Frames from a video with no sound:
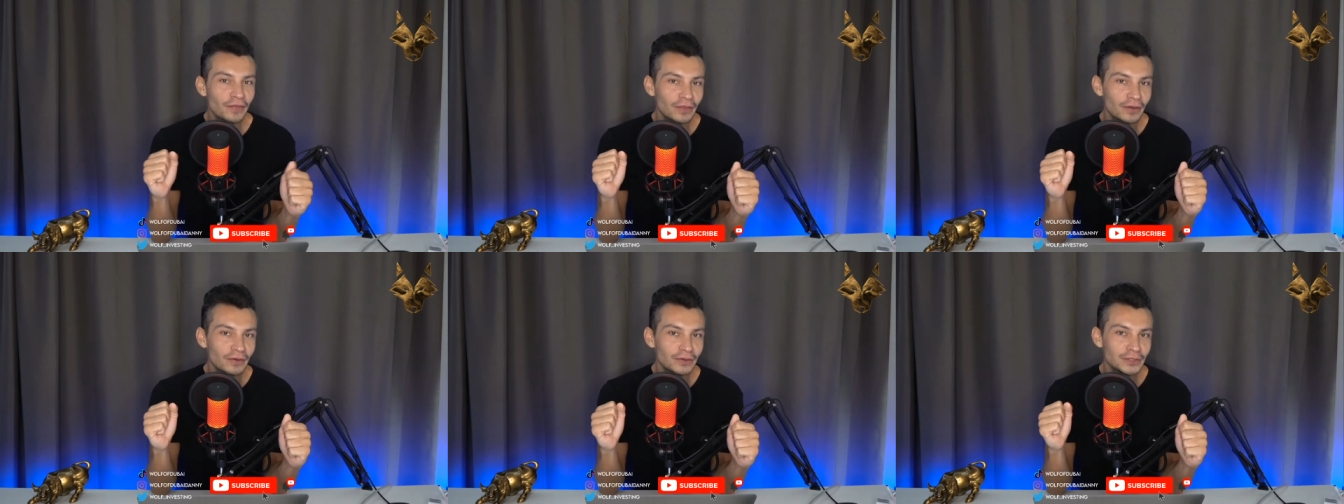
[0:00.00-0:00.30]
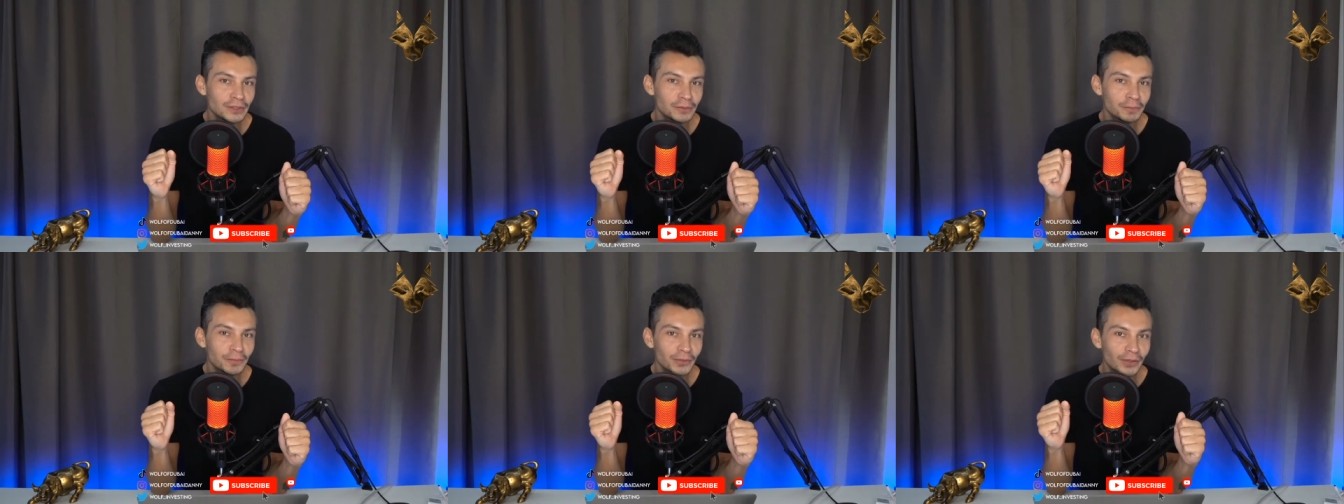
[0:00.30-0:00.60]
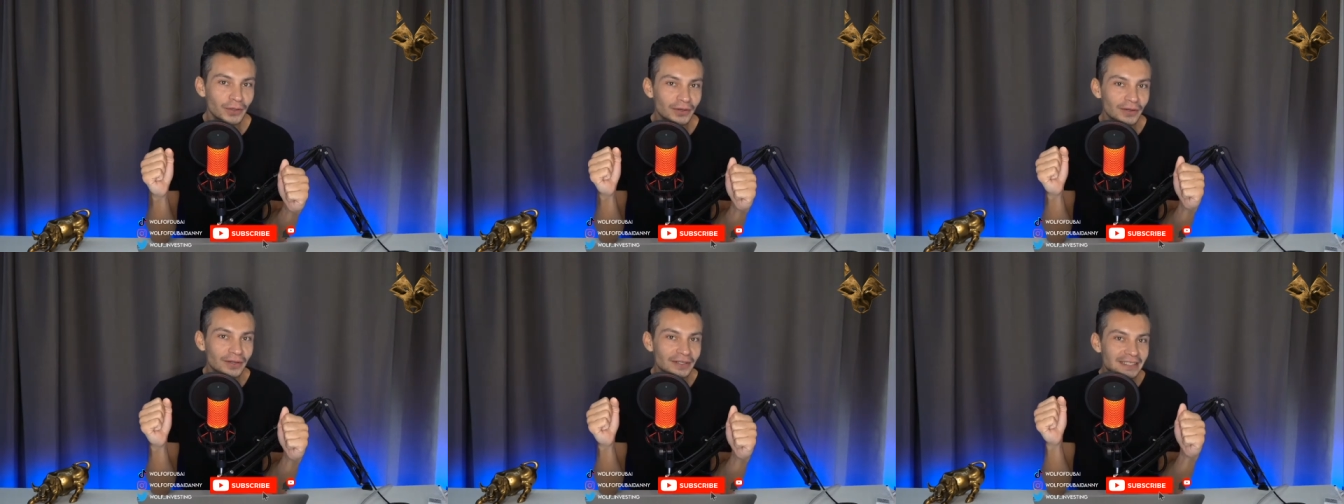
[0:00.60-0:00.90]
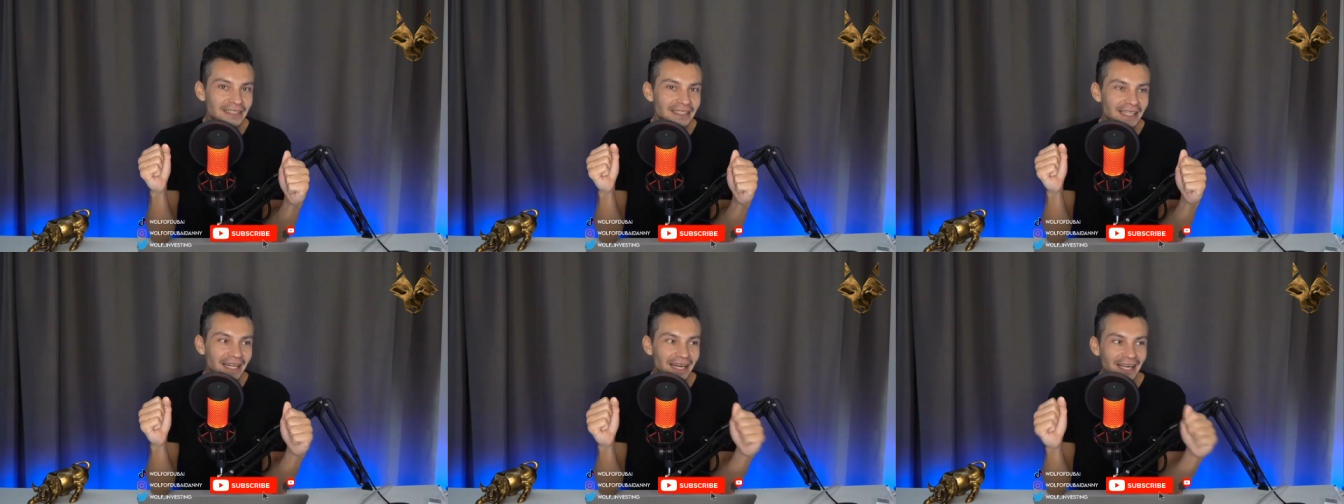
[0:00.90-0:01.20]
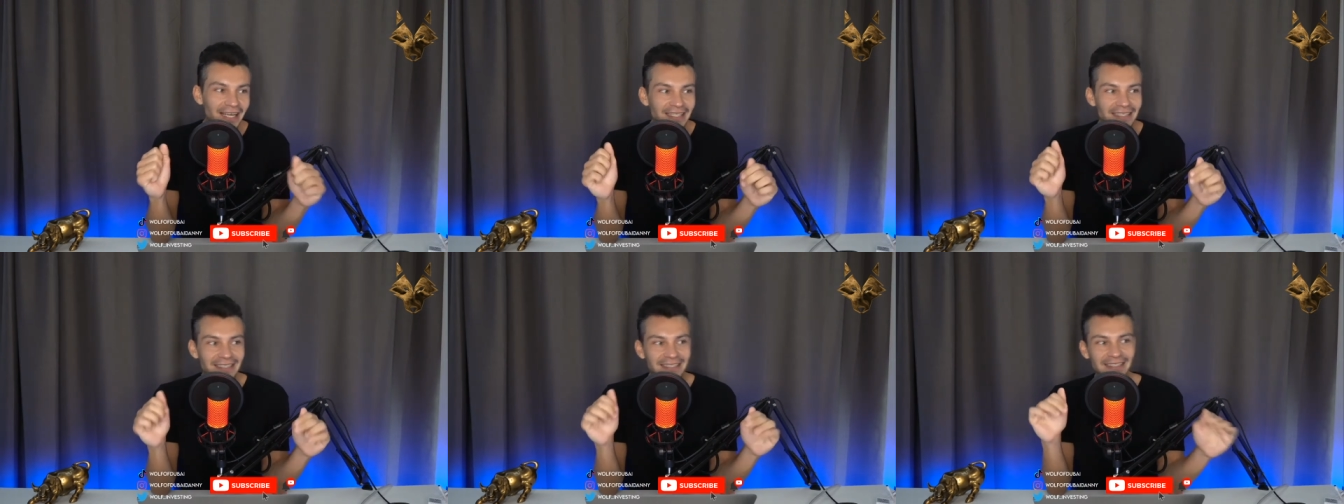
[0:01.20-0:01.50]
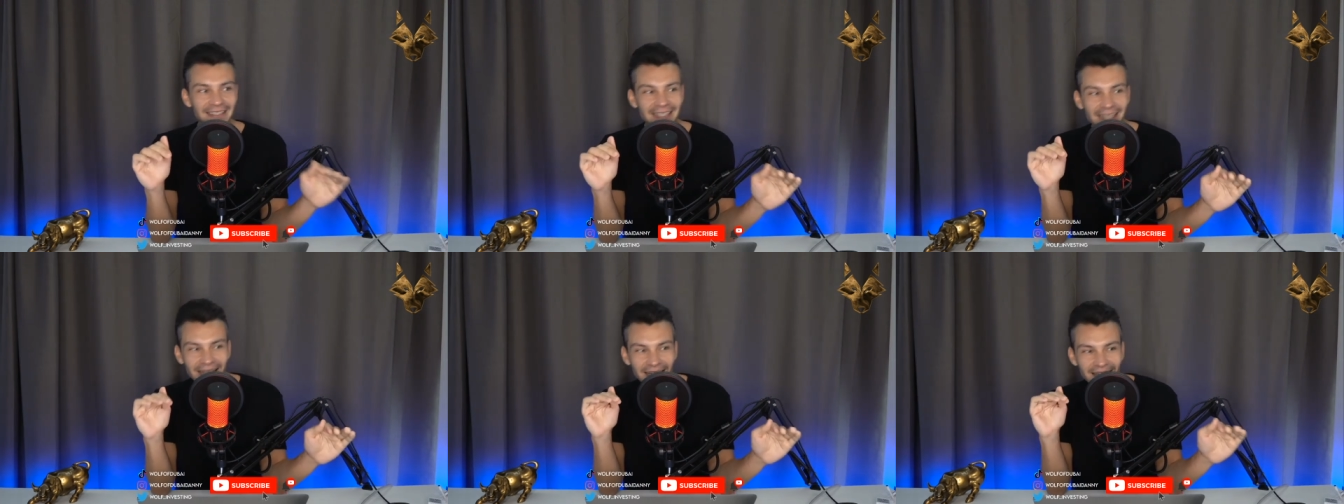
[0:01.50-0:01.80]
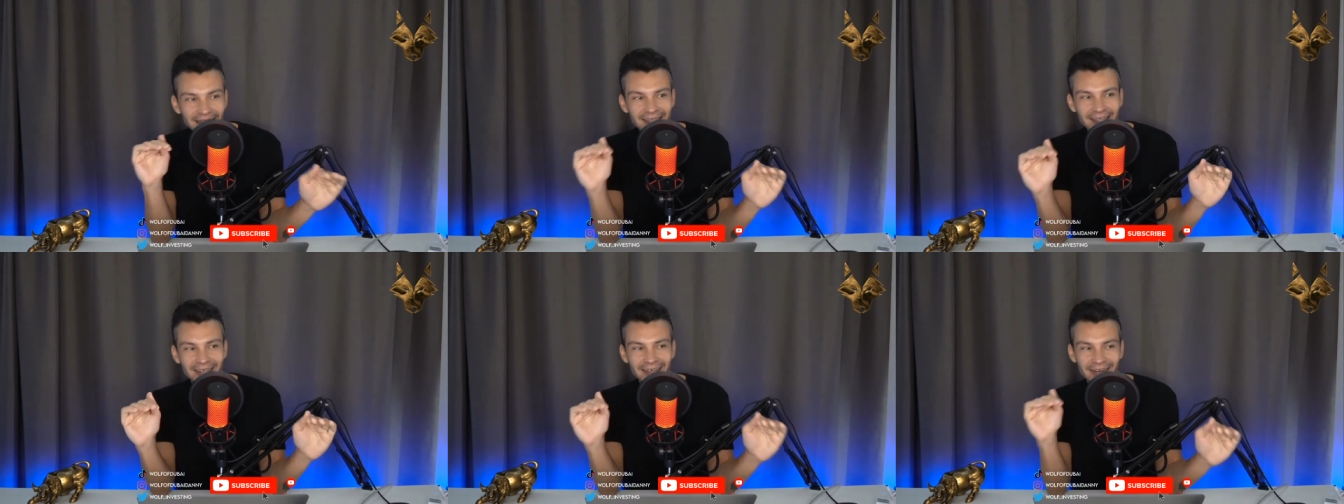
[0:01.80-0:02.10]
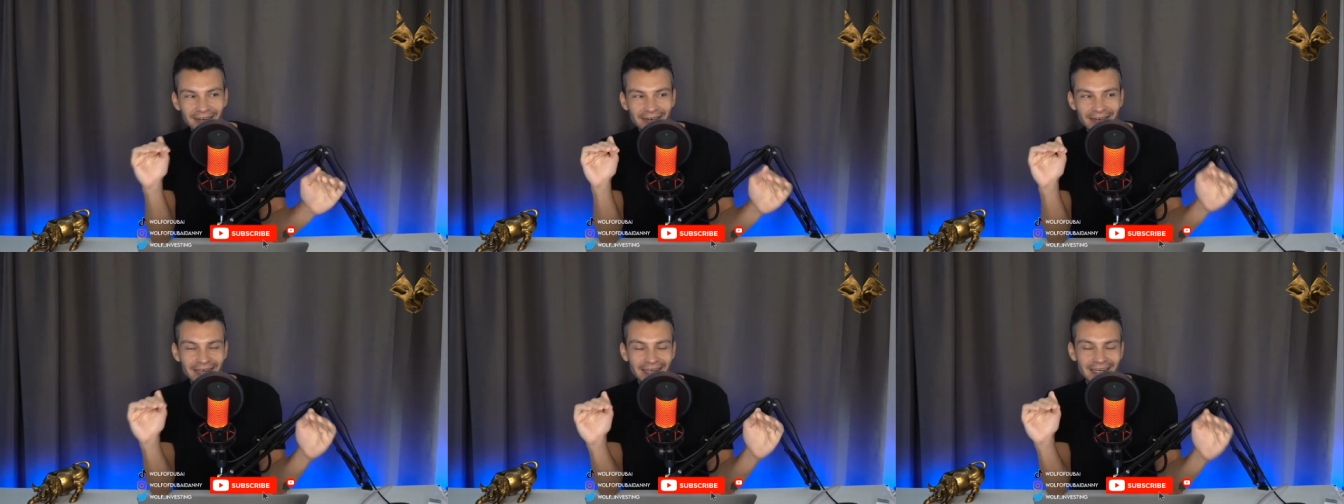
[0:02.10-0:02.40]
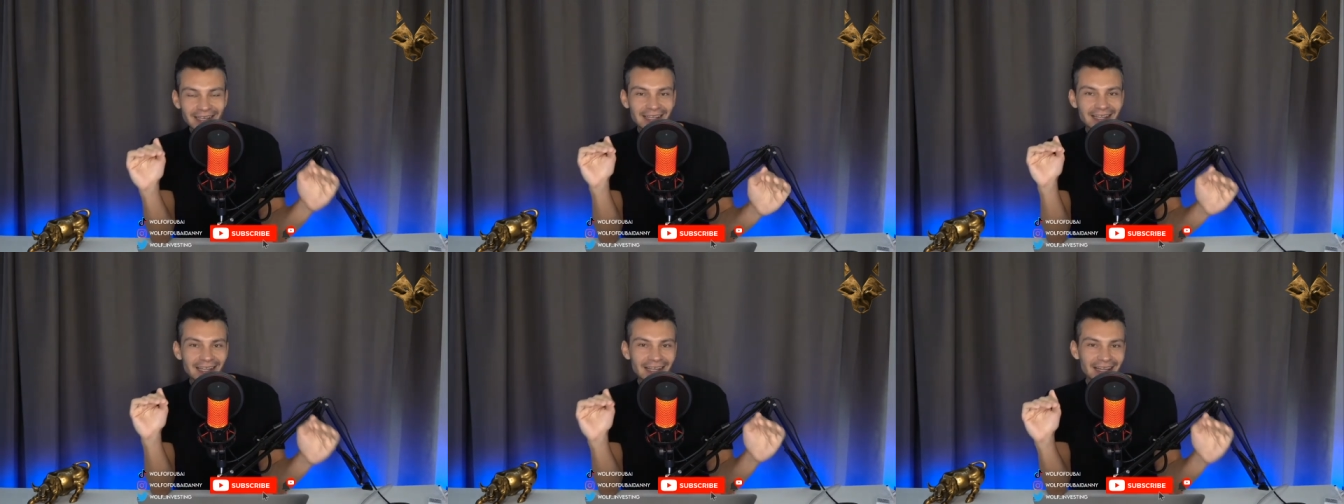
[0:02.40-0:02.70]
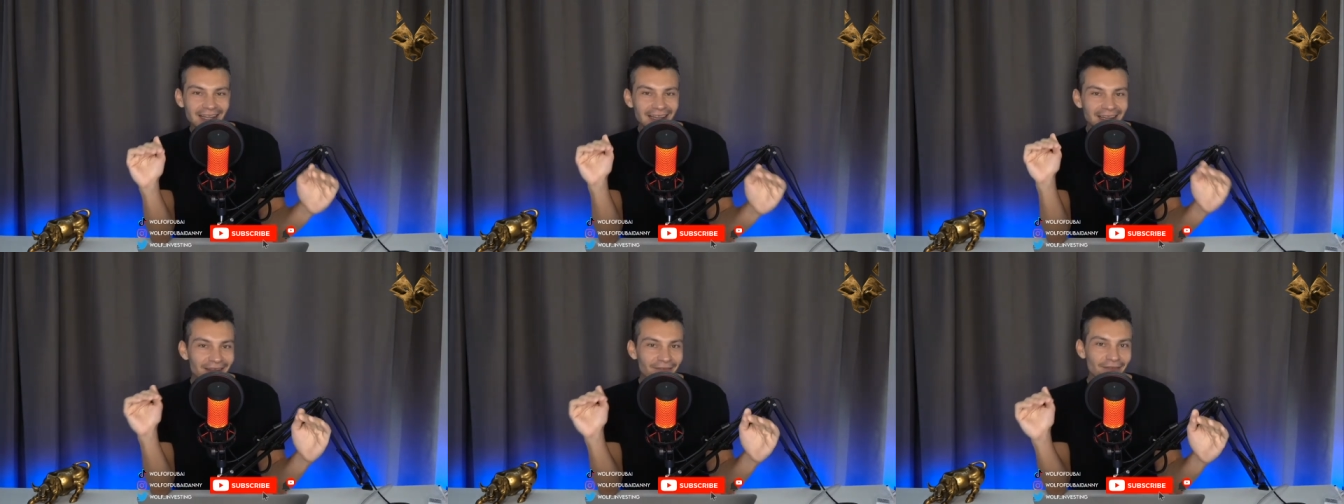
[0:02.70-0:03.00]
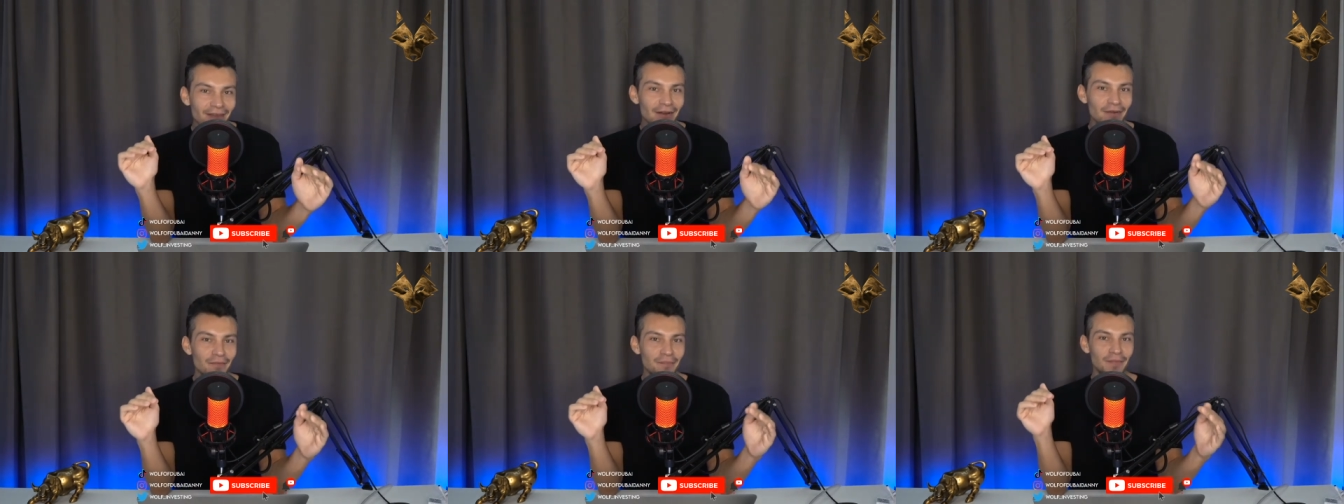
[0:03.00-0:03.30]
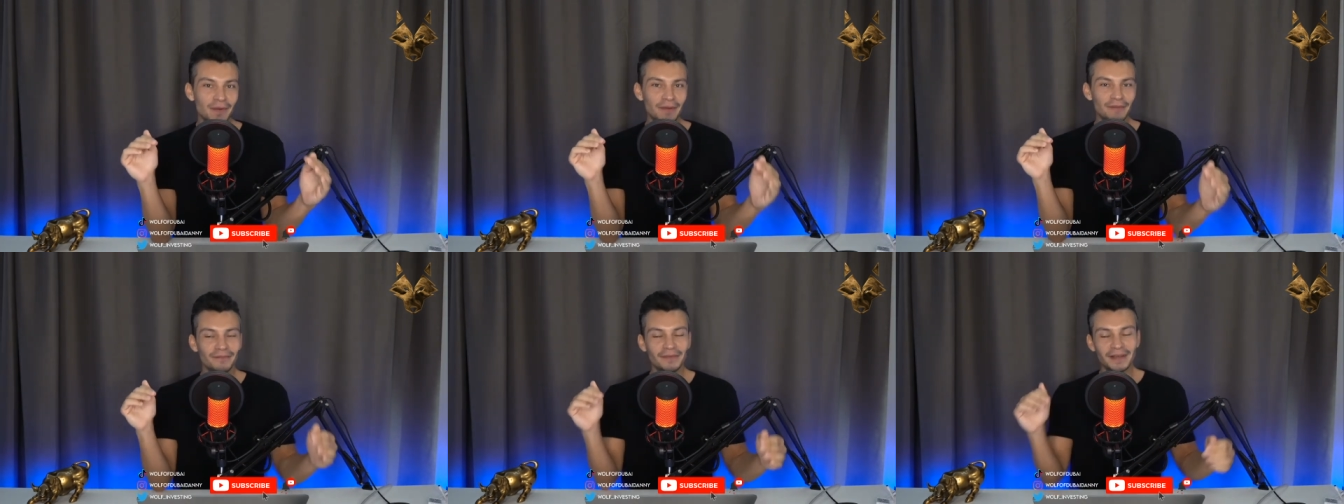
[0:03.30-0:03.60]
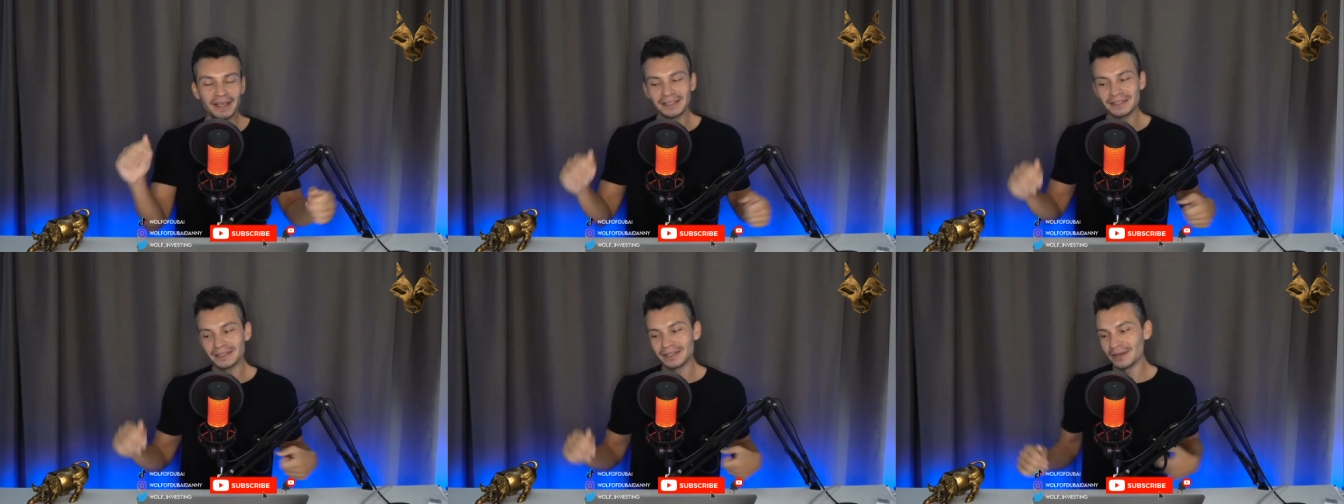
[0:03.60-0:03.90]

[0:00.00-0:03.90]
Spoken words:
those products that are still, you know, in development phase.